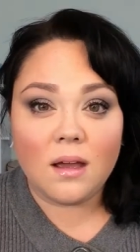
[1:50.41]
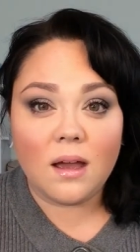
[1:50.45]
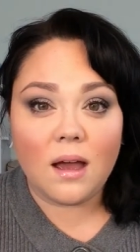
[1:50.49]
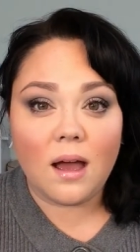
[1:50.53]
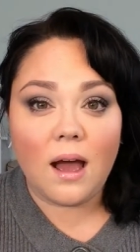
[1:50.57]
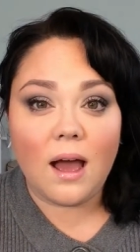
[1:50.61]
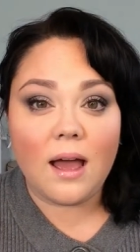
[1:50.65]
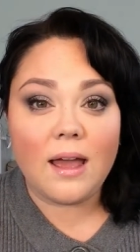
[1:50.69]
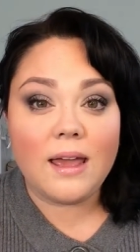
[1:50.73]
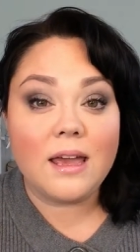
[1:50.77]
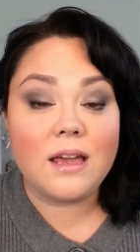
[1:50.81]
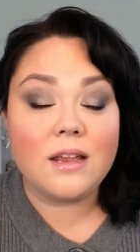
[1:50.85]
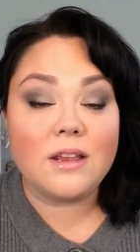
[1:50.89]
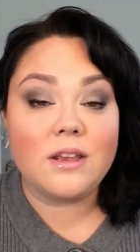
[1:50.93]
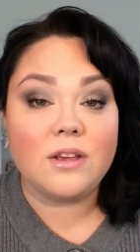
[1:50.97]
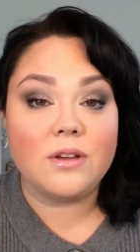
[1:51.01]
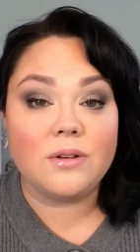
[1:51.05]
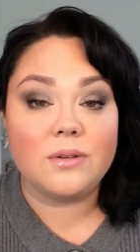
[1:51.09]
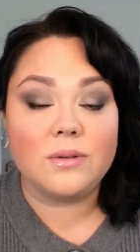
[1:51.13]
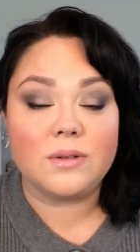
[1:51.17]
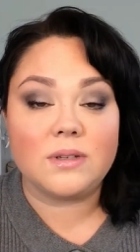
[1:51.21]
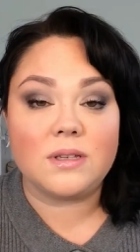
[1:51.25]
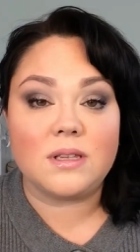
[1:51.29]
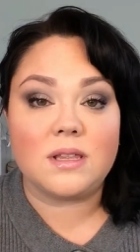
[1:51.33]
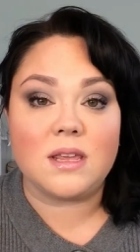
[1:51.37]
I had
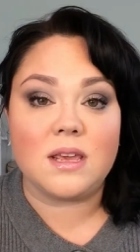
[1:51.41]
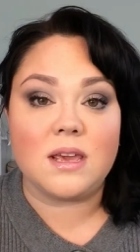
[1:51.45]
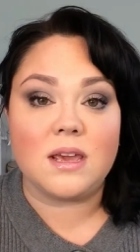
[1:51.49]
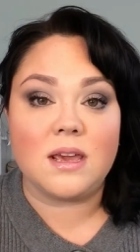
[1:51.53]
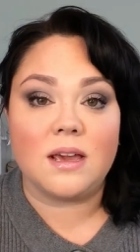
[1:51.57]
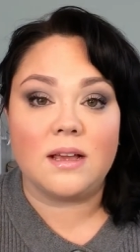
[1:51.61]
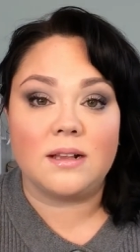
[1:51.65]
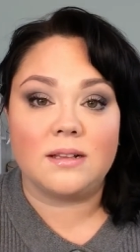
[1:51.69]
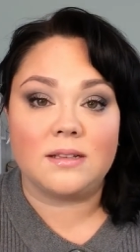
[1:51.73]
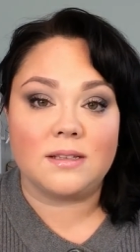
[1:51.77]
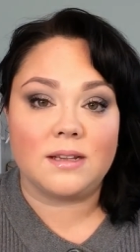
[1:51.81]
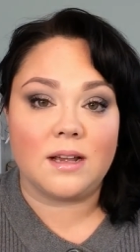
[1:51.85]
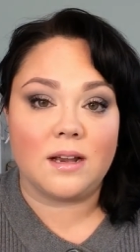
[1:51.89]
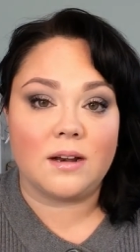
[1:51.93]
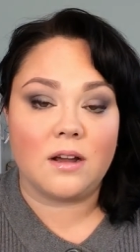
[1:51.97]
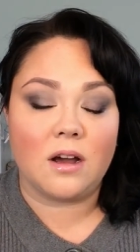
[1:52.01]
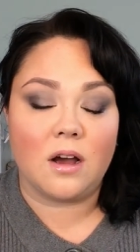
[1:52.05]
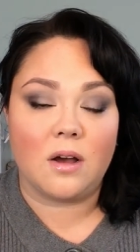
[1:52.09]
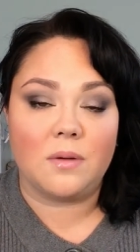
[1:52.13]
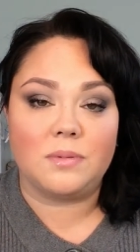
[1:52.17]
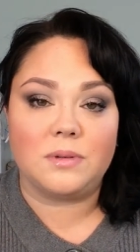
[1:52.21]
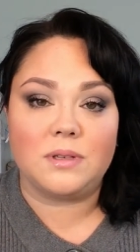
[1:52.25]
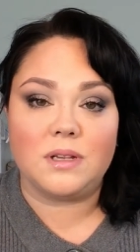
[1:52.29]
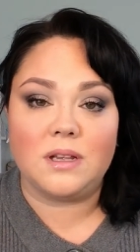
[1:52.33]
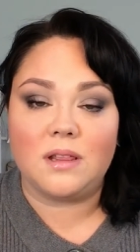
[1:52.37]
used the Instead
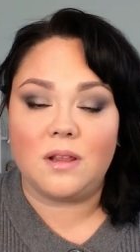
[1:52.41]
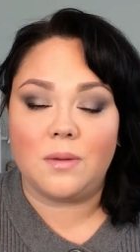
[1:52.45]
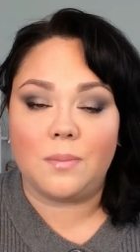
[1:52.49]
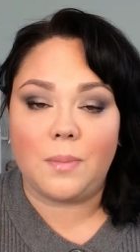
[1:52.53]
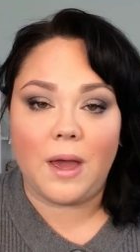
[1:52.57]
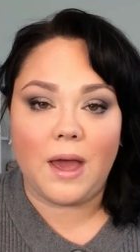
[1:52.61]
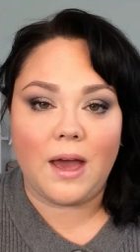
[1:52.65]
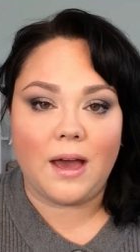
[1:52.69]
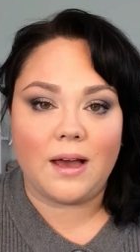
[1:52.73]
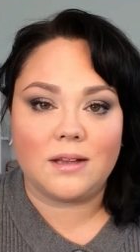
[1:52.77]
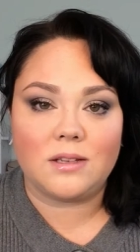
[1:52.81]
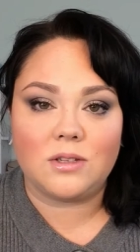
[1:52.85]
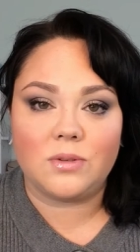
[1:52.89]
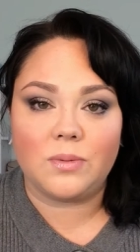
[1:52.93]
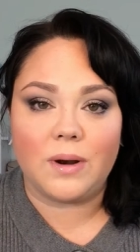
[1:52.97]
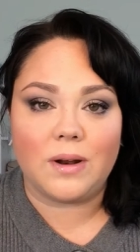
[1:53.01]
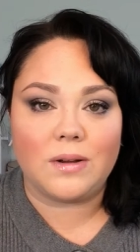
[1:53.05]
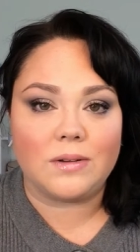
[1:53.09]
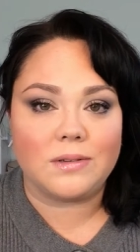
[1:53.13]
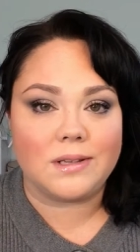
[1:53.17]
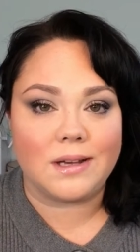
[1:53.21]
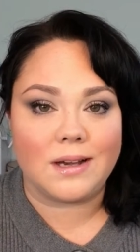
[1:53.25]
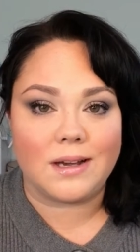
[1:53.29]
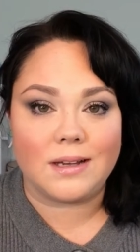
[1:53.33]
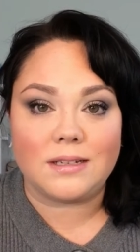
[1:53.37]
Cups in the past when I
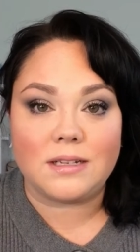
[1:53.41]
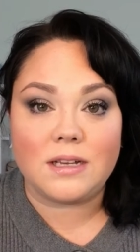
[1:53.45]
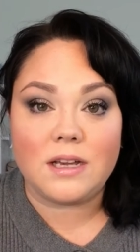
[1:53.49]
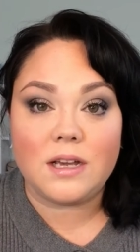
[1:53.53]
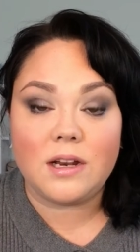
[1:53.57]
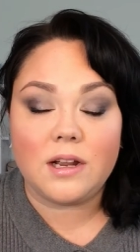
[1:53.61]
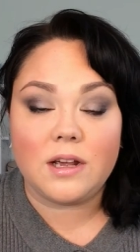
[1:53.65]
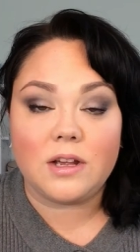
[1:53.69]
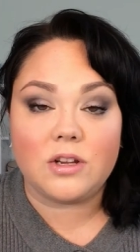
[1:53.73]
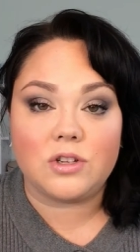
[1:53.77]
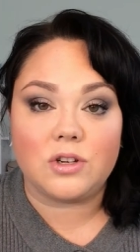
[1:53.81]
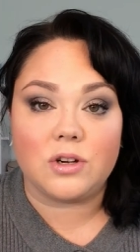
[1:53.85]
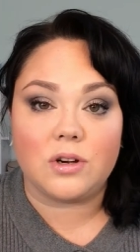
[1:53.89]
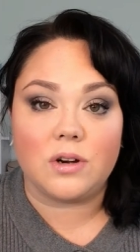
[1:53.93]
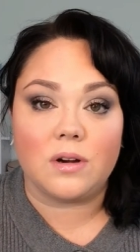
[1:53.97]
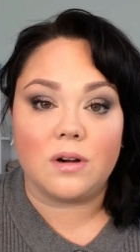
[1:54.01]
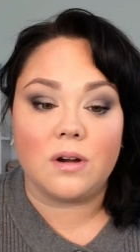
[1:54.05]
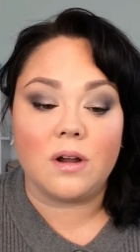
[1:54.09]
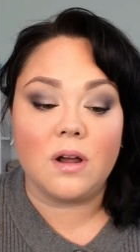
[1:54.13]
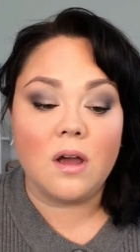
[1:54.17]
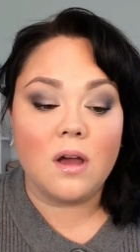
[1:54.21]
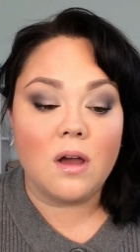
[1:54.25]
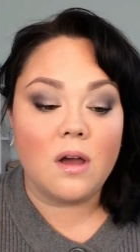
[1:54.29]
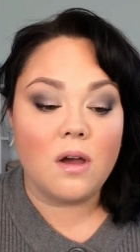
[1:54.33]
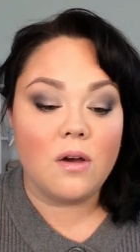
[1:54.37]
was like a teenager
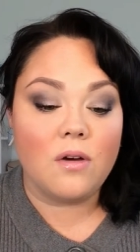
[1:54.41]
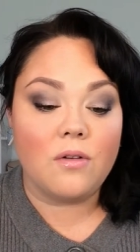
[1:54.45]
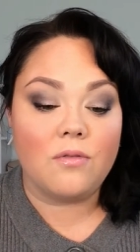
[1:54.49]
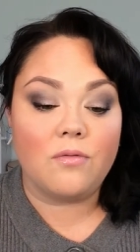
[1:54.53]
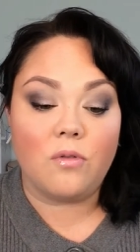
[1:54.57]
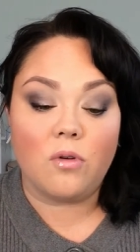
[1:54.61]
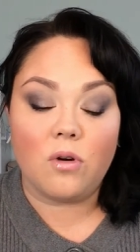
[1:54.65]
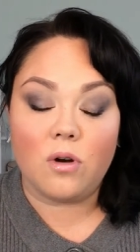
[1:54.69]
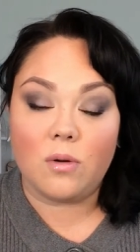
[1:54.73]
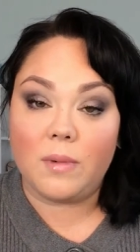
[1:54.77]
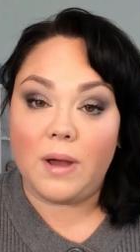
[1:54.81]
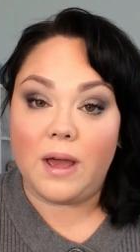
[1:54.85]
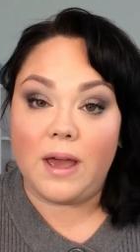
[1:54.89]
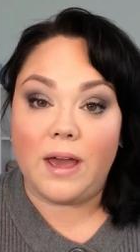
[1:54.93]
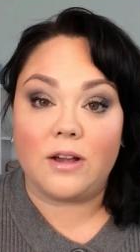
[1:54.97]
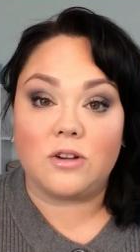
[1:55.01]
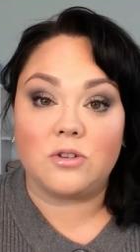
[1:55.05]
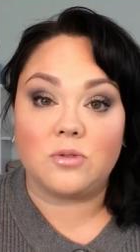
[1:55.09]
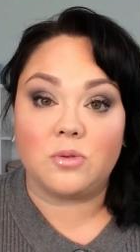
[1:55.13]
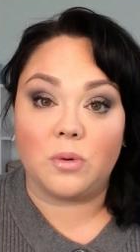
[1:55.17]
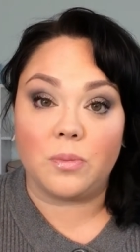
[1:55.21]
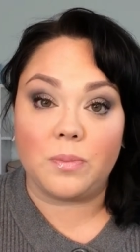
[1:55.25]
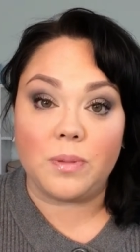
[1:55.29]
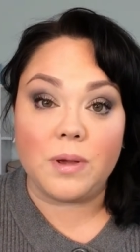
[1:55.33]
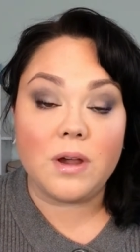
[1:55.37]
for my
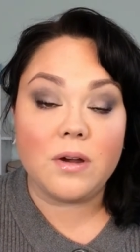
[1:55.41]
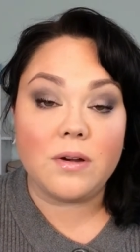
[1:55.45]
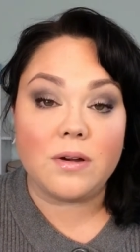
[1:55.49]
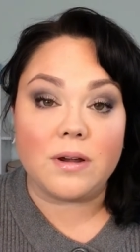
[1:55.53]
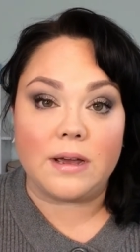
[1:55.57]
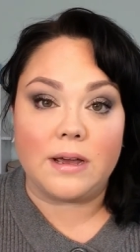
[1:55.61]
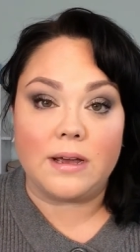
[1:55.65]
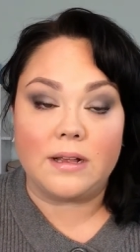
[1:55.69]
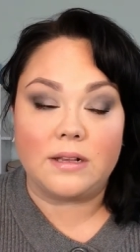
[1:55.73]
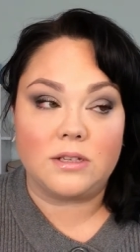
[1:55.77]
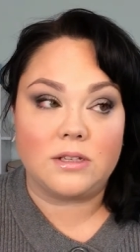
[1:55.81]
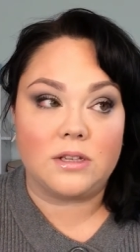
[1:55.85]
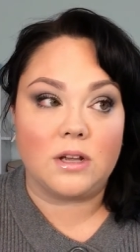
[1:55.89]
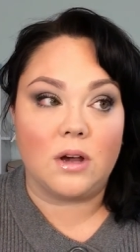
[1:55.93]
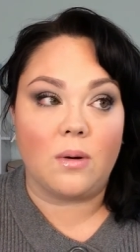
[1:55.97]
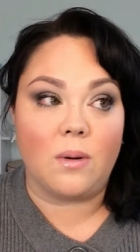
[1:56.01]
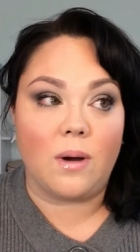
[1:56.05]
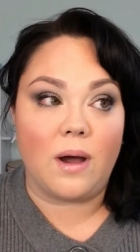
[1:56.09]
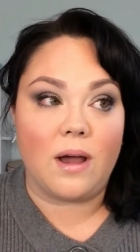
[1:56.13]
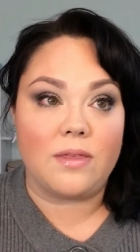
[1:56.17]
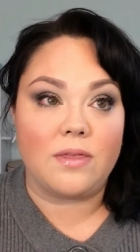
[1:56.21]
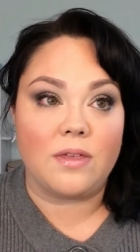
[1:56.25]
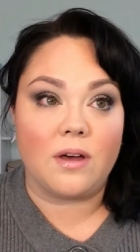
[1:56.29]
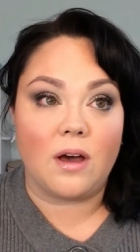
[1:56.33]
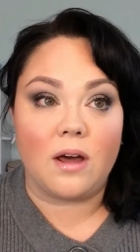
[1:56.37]
actual period, so
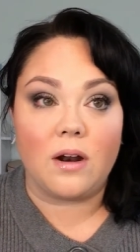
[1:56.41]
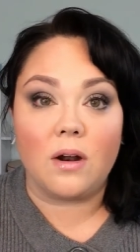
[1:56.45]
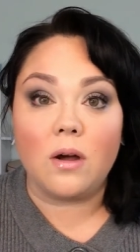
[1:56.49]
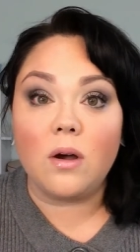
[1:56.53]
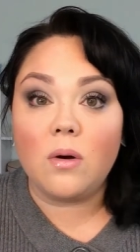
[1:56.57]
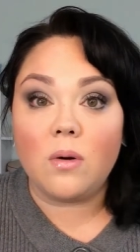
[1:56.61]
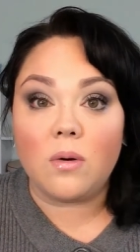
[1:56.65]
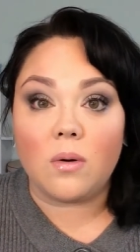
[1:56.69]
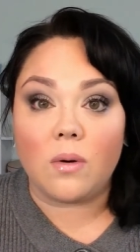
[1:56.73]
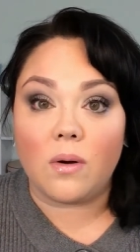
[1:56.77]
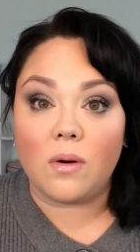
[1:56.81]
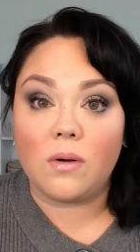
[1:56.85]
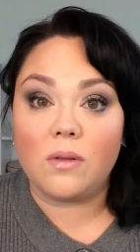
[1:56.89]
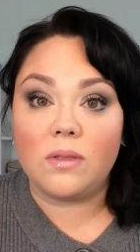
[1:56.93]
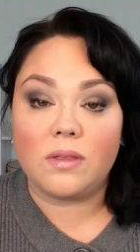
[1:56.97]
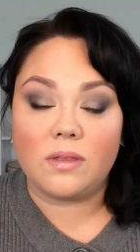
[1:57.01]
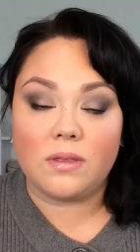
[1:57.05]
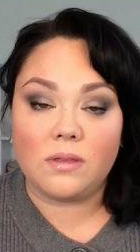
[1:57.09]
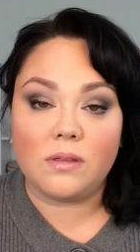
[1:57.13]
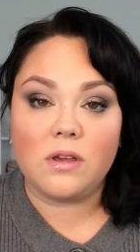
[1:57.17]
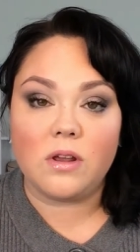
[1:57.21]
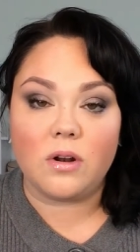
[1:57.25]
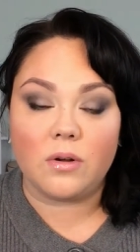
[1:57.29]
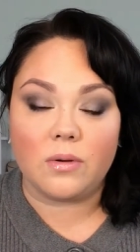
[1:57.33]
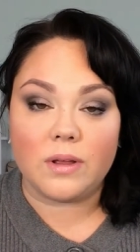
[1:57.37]
I thought, oh,
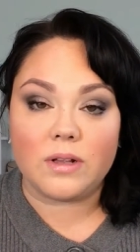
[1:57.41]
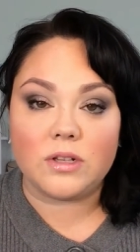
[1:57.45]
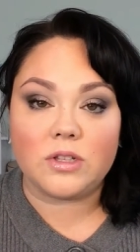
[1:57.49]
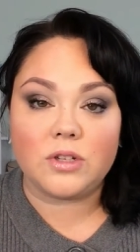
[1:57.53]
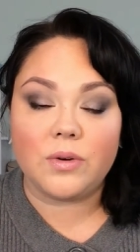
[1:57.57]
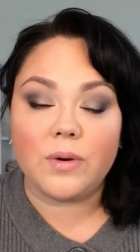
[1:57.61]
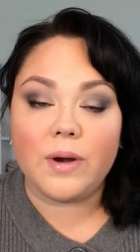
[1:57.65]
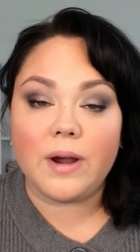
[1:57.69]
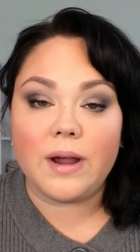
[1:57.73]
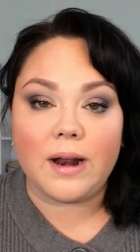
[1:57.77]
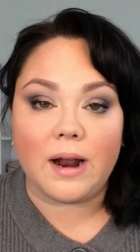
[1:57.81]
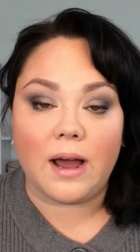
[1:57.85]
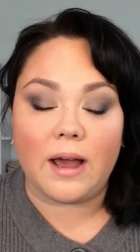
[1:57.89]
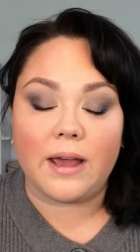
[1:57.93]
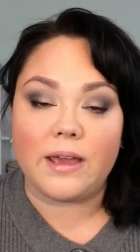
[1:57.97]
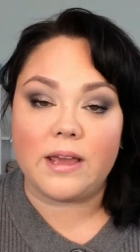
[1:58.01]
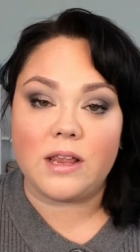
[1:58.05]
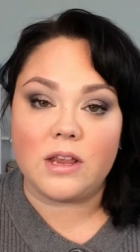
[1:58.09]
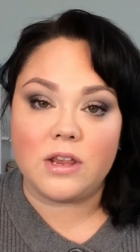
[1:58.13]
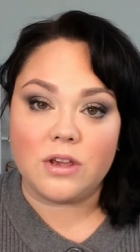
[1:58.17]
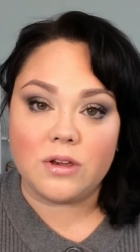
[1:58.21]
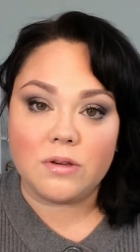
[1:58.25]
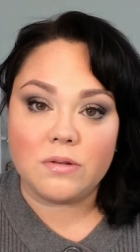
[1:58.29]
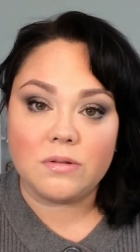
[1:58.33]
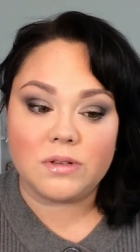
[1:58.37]
you know, that's great, I
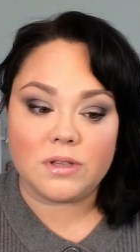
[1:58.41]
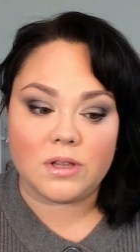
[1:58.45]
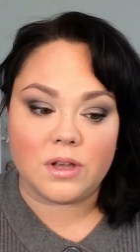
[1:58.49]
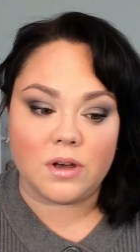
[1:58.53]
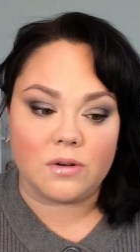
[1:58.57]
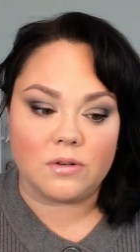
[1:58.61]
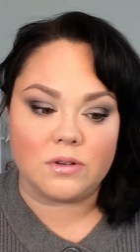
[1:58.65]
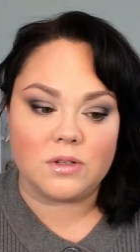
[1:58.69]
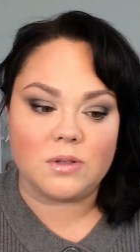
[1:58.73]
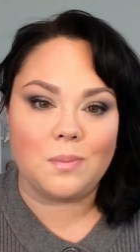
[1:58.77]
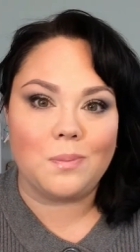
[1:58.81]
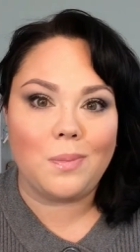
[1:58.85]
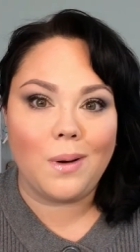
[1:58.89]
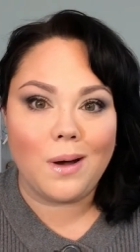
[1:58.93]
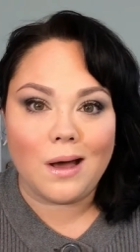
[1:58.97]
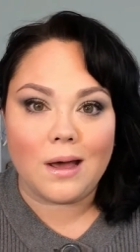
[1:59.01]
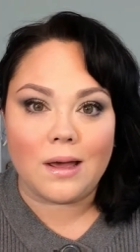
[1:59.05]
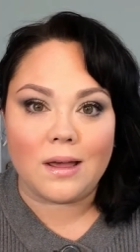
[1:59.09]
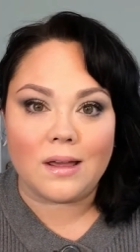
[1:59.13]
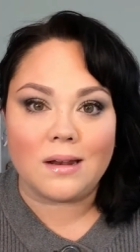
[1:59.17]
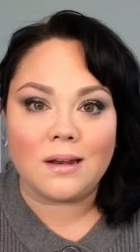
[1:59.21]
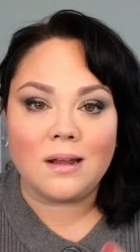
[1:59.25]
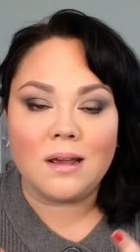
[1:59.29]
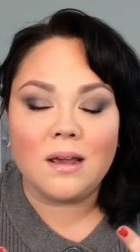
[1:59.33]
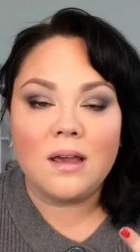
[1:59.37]
can use those,
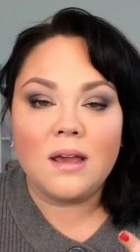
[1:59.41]
but